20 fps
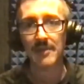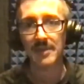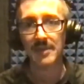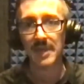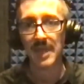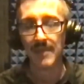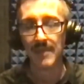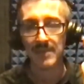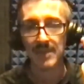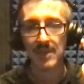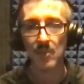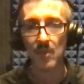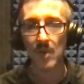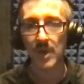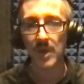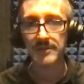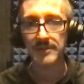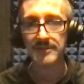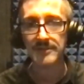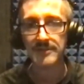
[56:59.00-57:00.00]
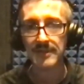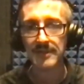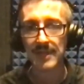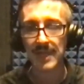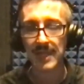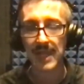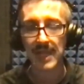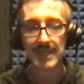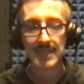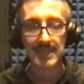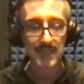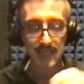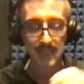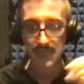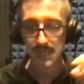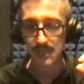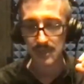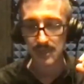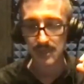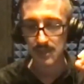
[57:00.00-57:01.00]
coming at me at once, and
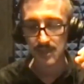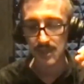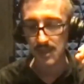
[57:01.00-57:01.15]
I